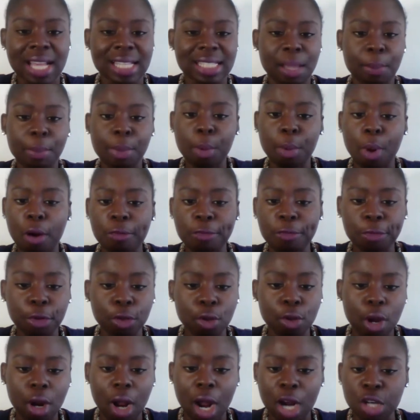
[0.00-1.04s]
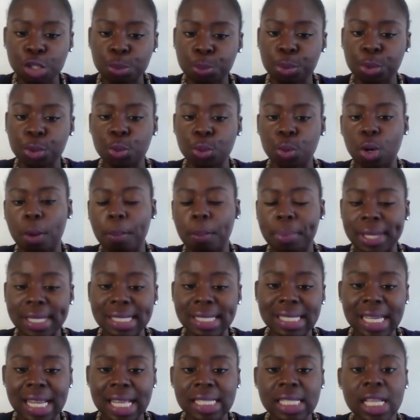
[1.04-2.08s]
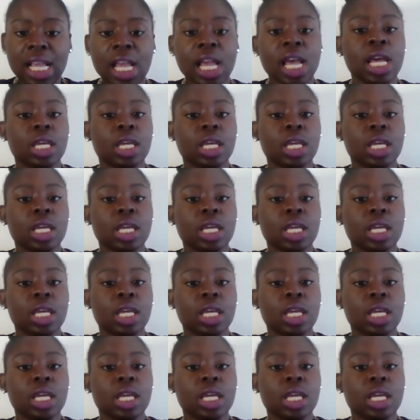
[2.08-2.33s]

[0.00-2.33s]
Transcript: some people are full-on entrepreneur business.